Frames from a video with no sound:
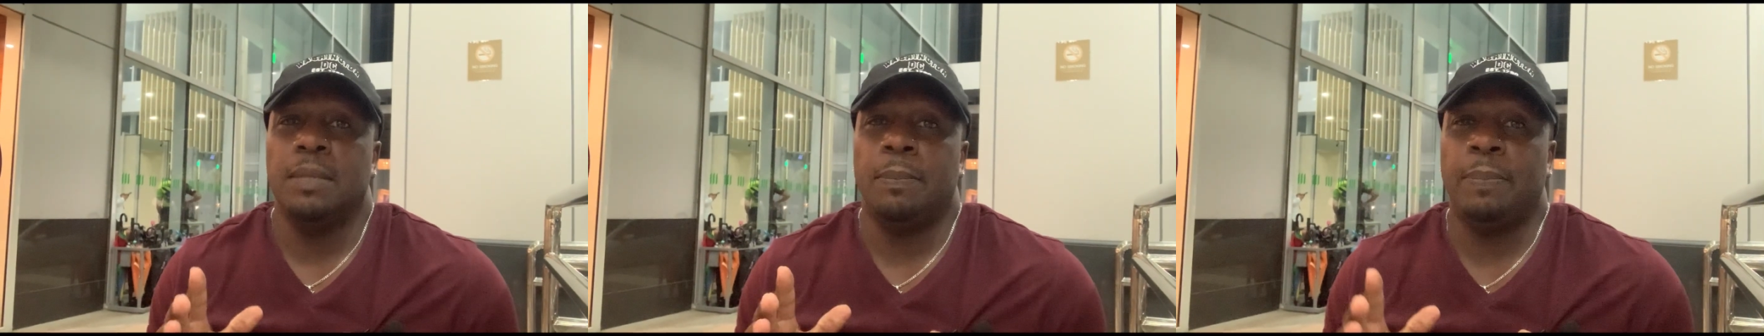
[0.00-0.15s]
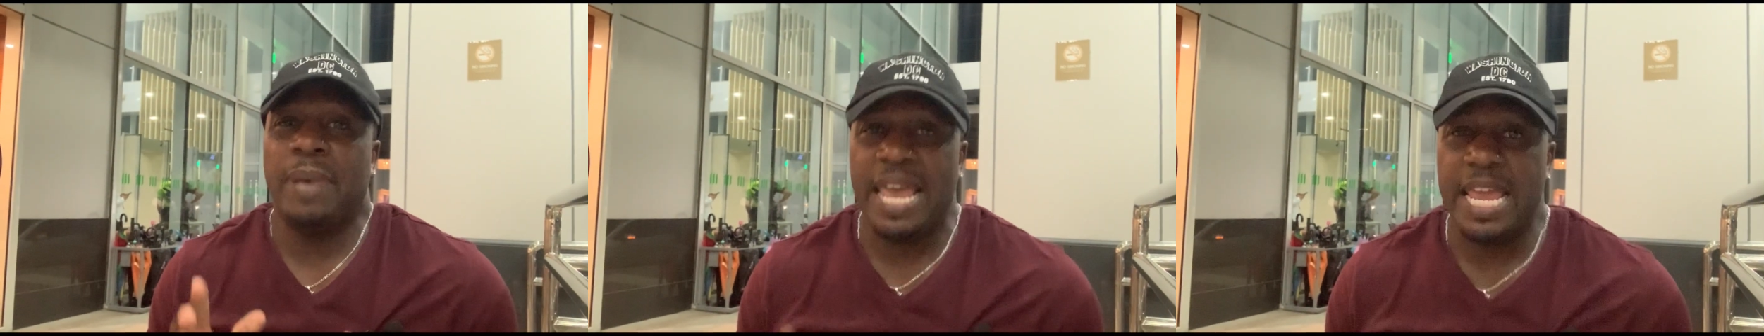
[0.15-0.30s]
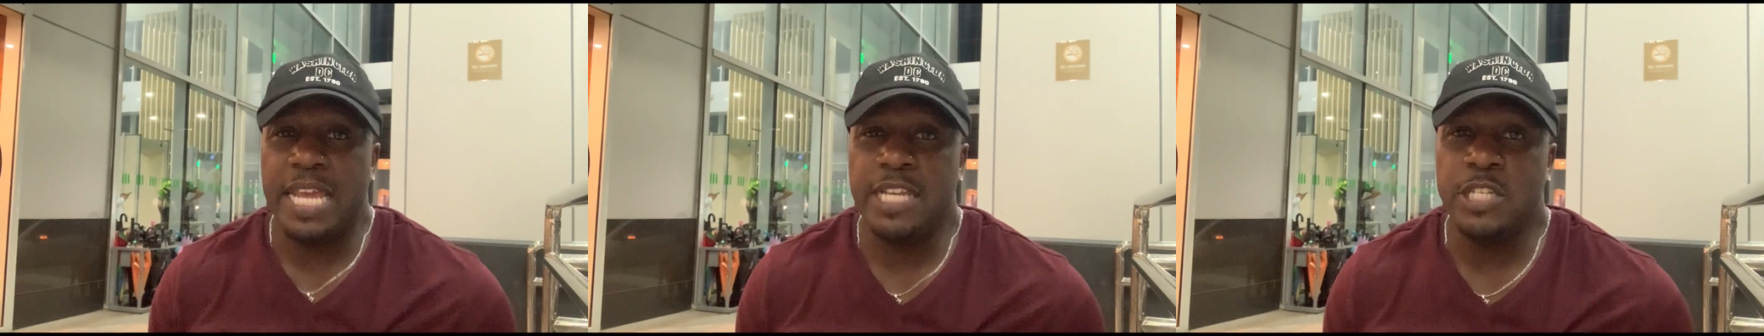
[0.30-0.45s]

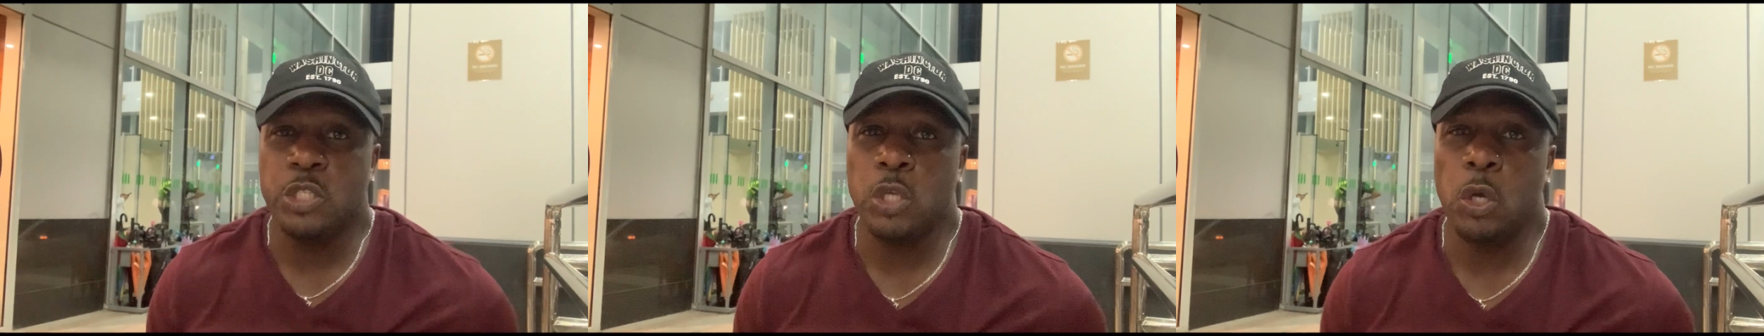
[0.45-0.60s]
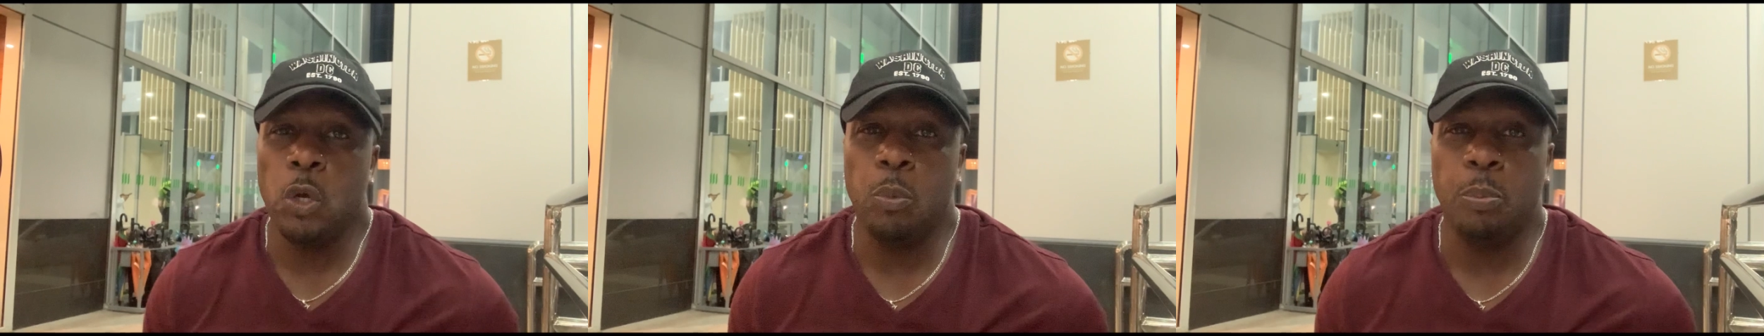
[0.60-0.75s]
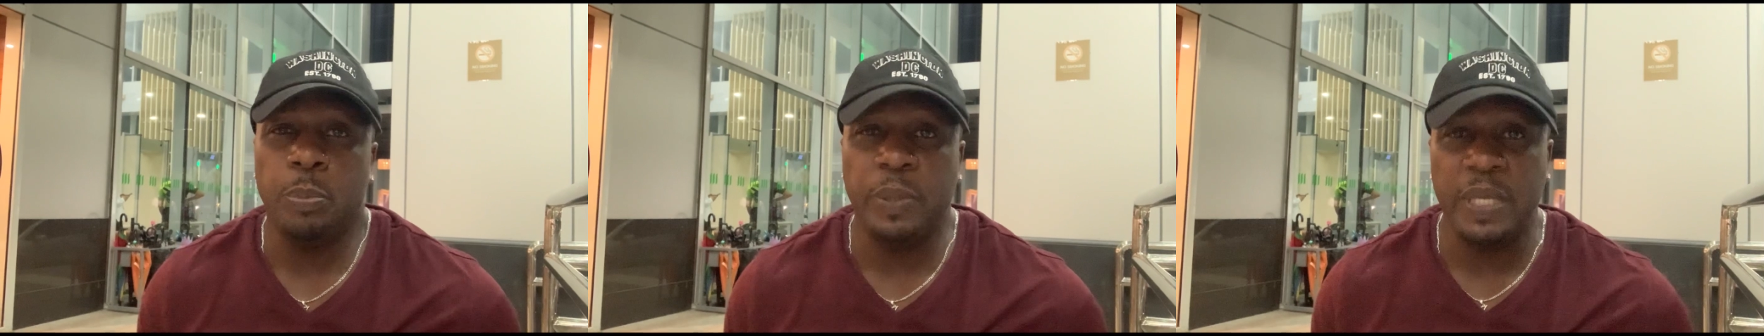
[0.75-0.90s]

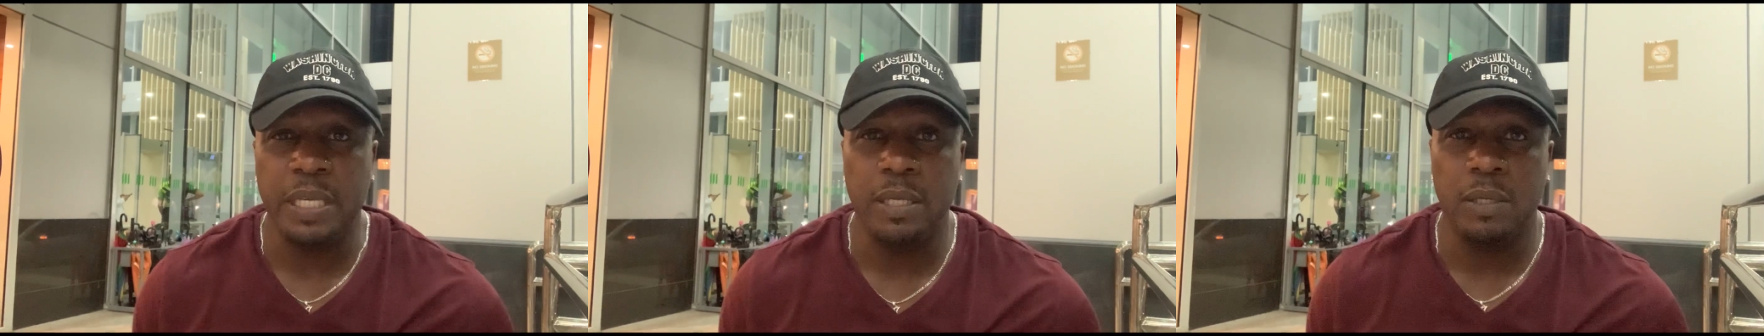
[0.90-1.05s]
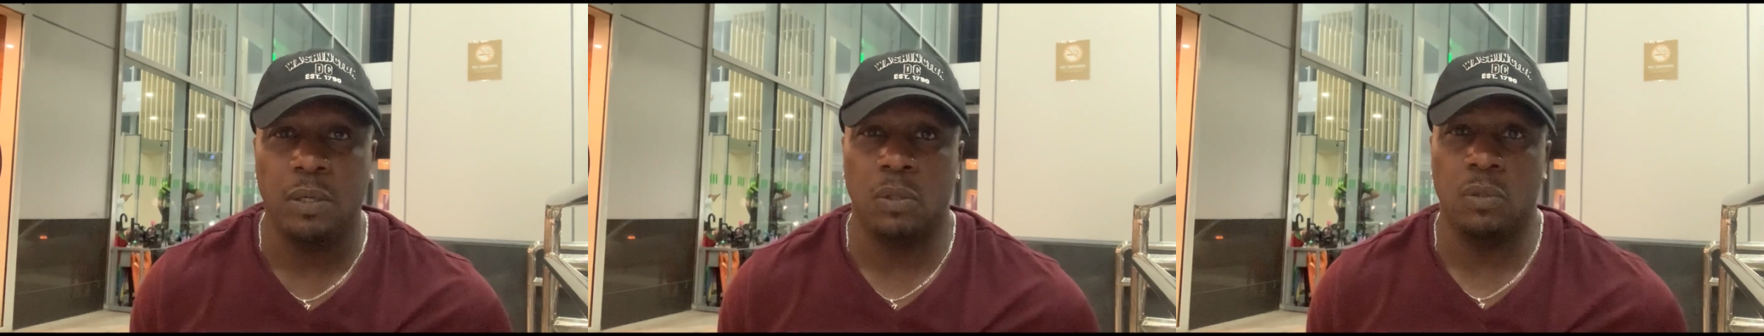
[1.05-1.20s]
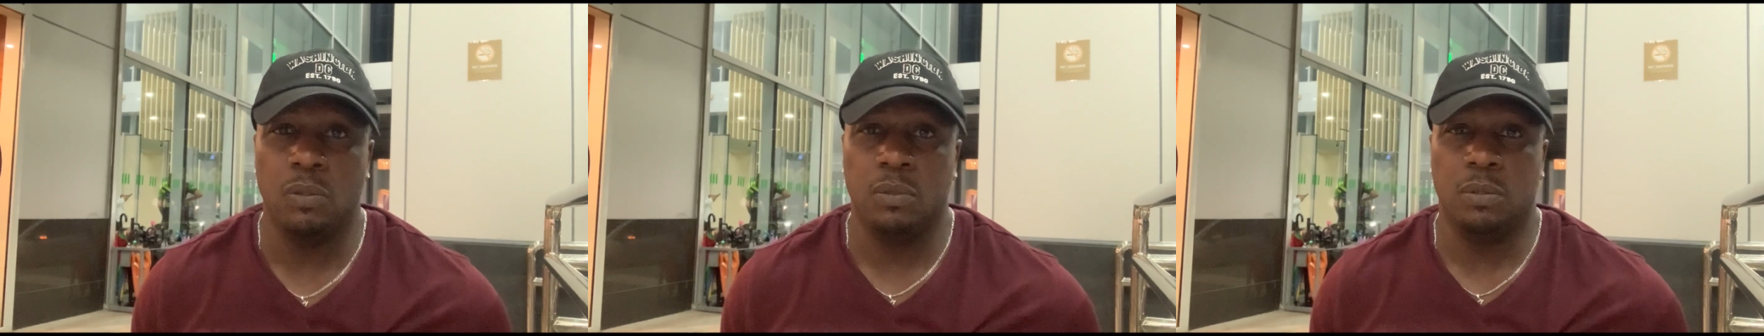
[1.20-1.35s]
peso
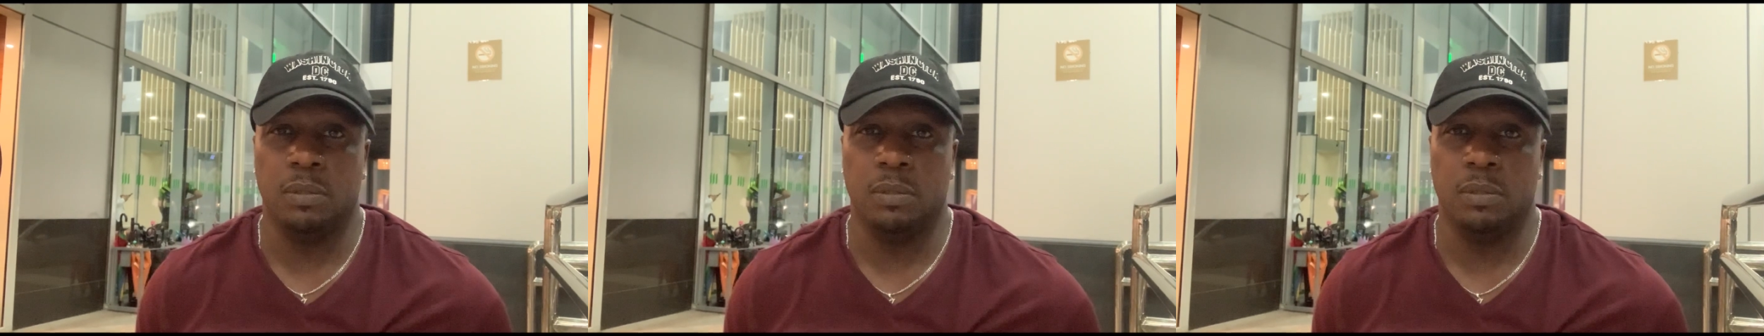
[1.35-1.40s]
bill.